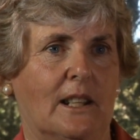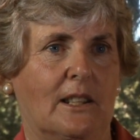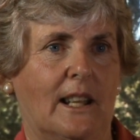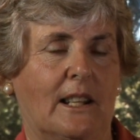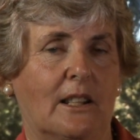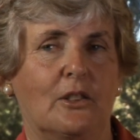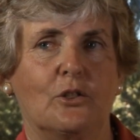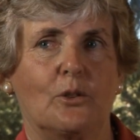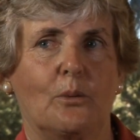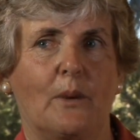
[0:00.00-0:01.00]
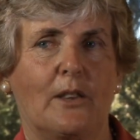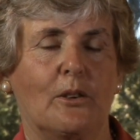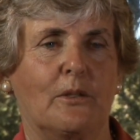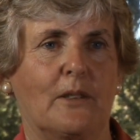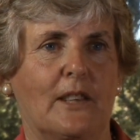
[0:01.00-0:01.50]
and unusual
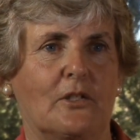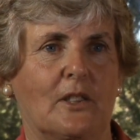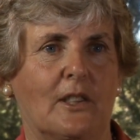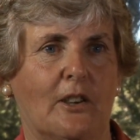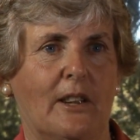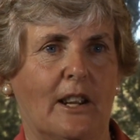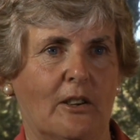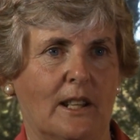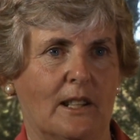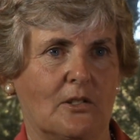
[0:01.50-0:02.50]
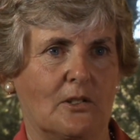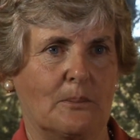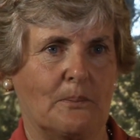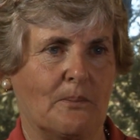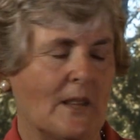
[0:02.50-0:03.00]
weather events in their
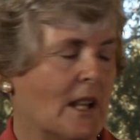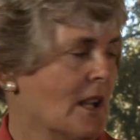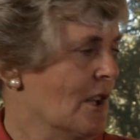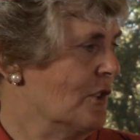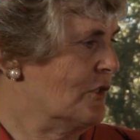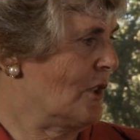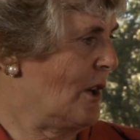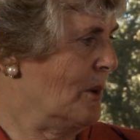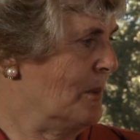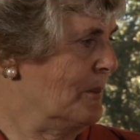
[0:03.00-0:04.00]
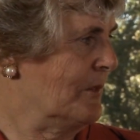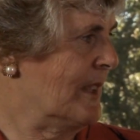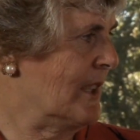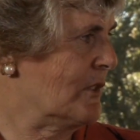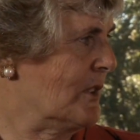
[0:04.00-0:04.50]
areas. So
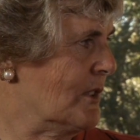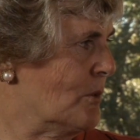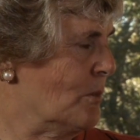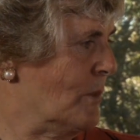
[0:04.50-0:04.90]
this is